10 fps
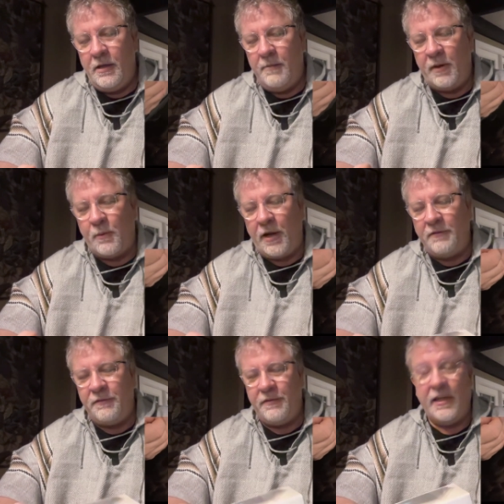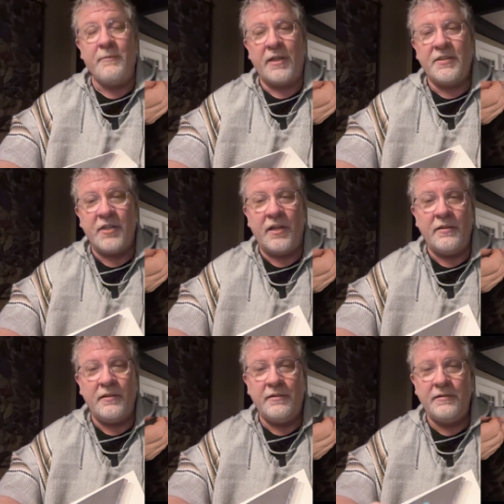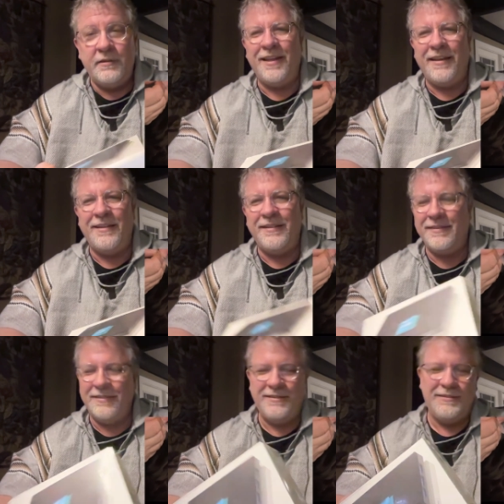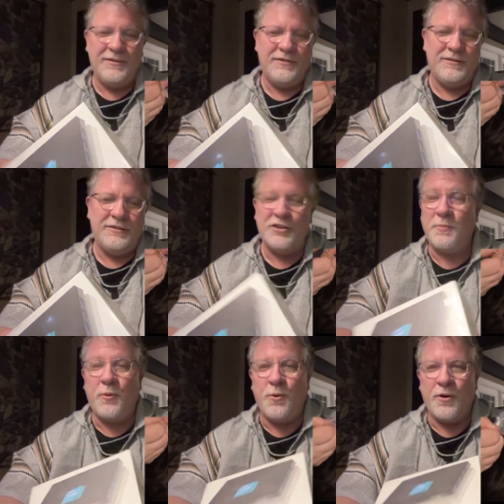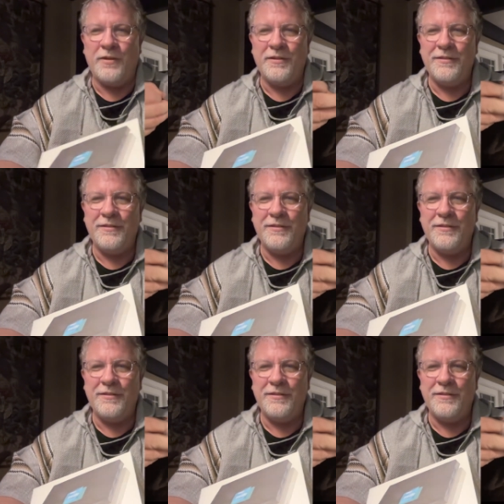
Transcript: my wife and my son they support